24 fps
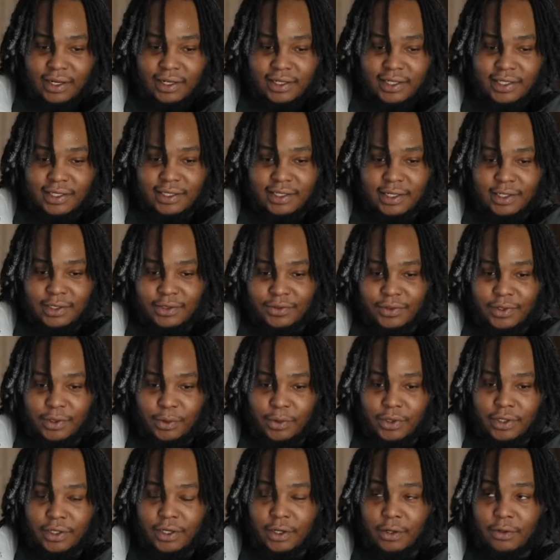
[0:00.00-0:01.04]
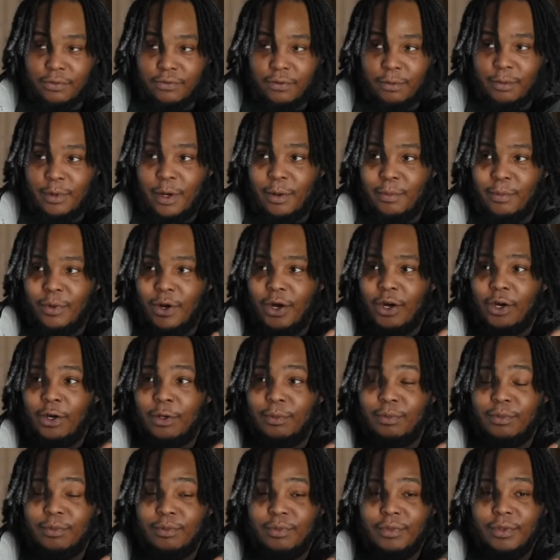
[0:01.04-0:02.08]
I guess that's really where it comes from. My
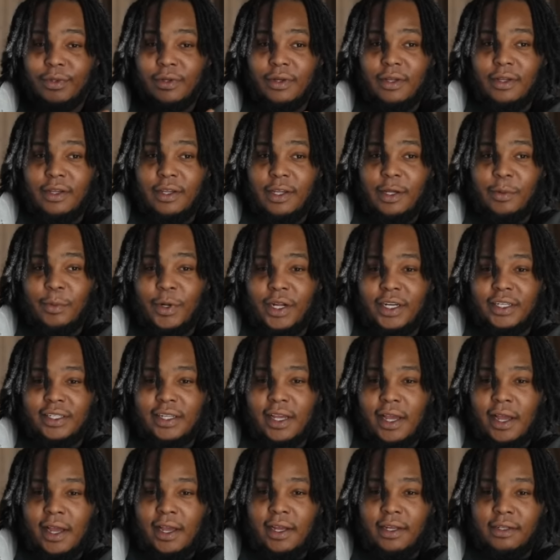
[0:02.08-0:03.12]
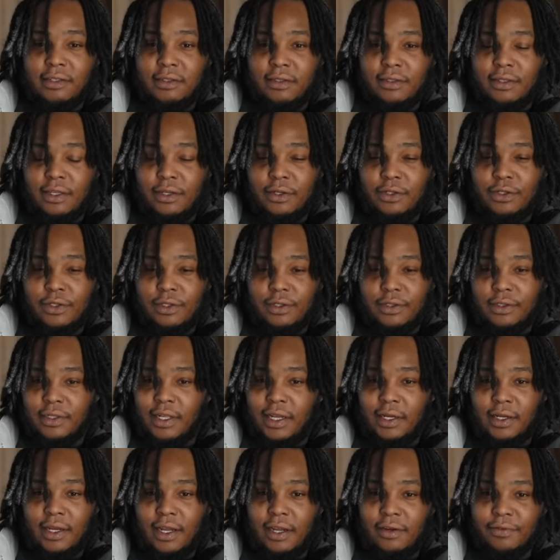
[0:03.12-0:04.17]
mom and my dad, they used to,
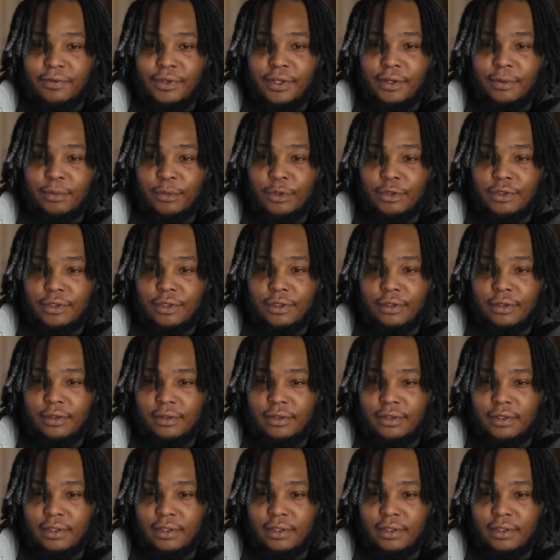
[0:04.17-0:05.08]
like heavy in music and